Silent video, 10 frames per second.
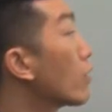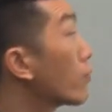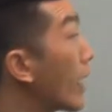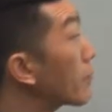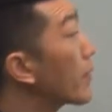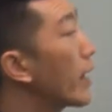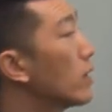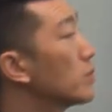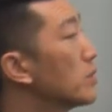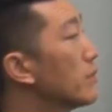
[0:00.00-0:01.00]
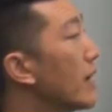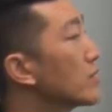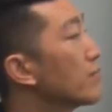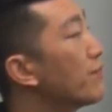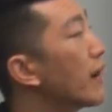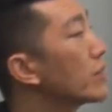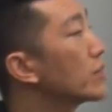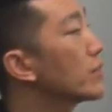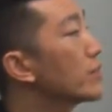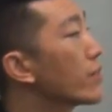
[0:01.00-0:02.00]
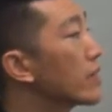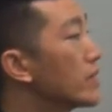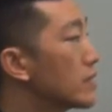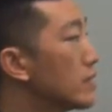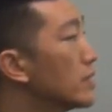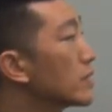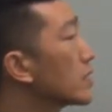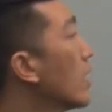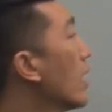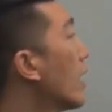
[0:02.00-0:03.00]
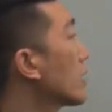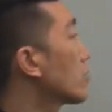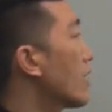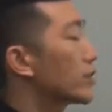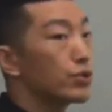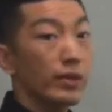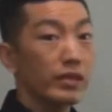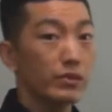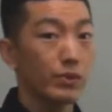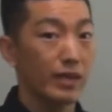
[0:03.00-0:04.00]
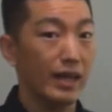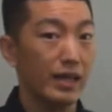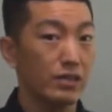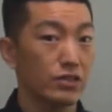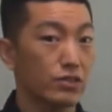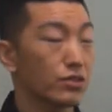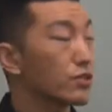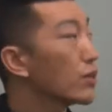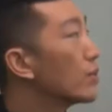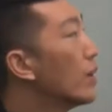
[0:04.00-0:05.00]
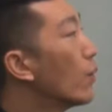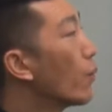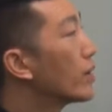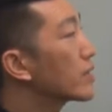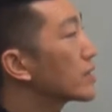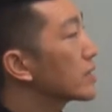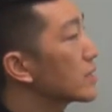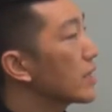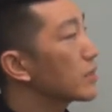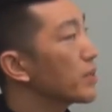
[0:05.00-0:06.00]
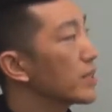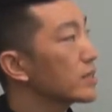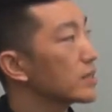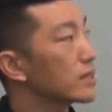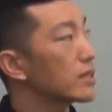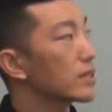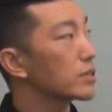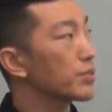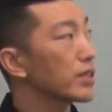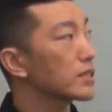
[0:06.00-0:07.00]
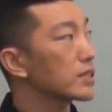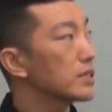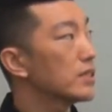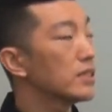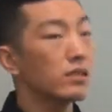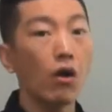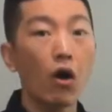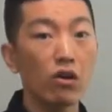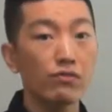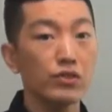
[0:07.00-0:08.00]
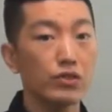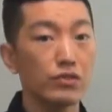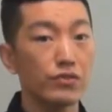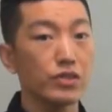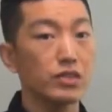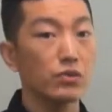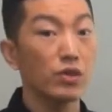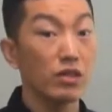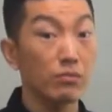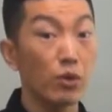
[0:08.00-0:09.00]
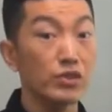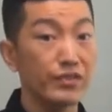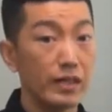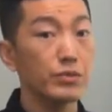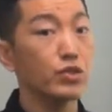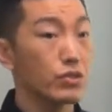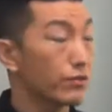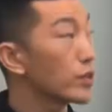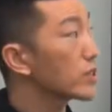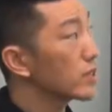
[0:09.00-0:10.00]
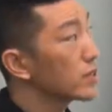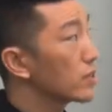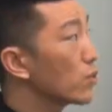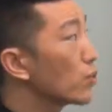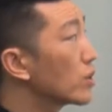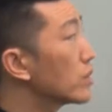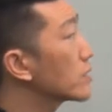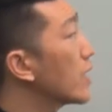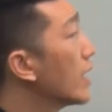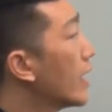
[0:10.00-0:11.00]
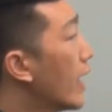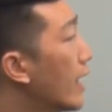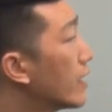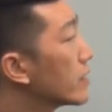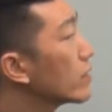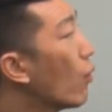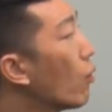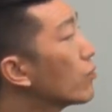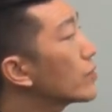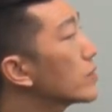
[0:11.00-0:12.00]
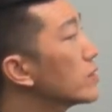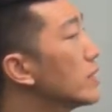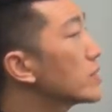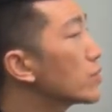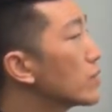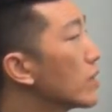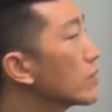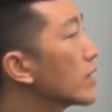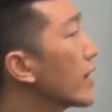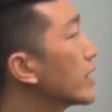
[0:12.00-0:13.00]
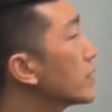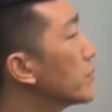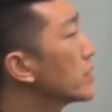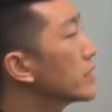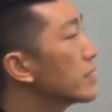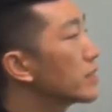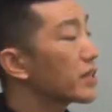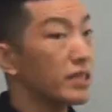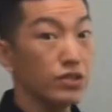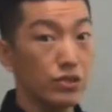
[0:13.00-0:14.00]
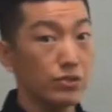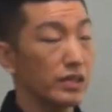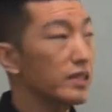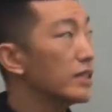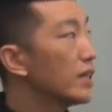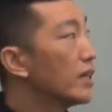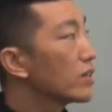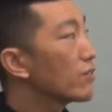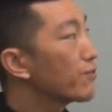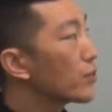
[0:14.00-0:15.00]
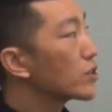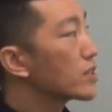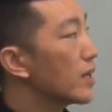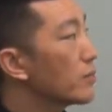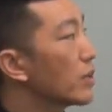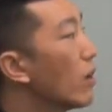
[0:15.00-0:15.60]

rap album as a final year thesis and graduated with honors. So where does this take place? This takes place in Harvard University, one of the most famous universities in the world. And over its 381-year history, the first time an